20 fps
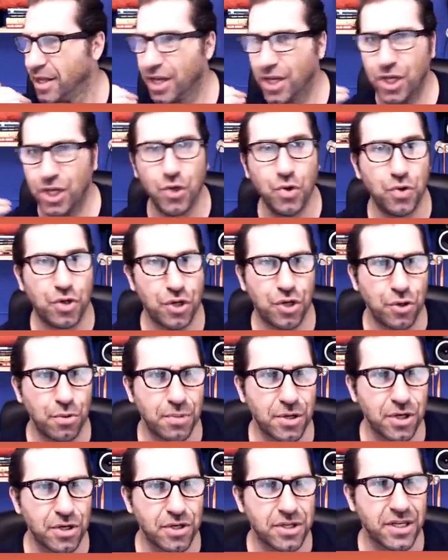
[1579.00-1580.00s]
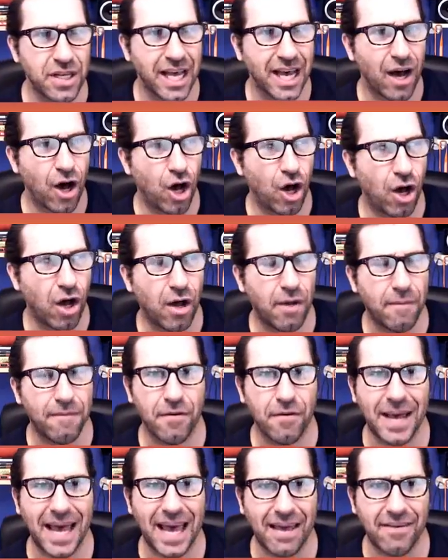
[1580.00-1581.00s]
YouTubers, all
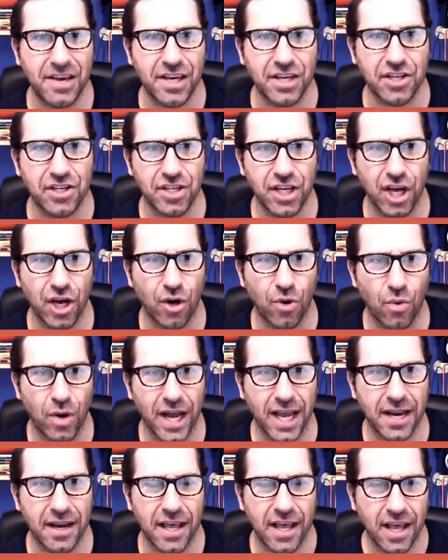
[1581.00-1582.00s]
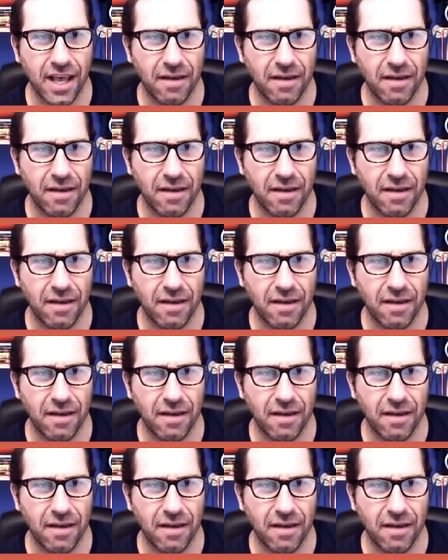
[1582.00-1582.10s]
from having a show, right?